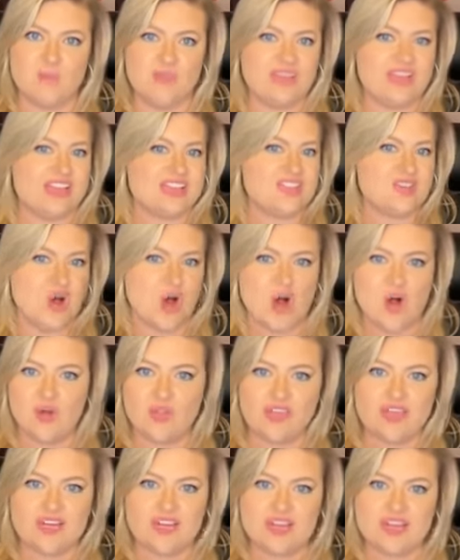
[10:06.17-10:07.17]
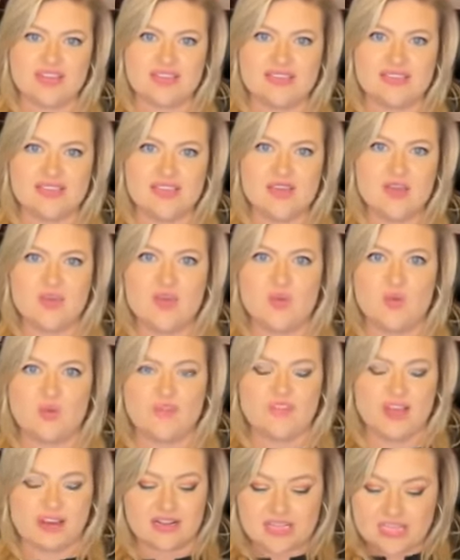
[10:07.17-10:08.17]
That's all that it is. We've
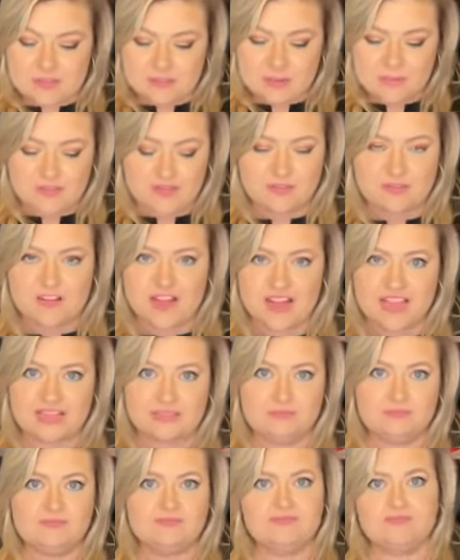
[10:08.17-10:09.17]
got to keep up the fight.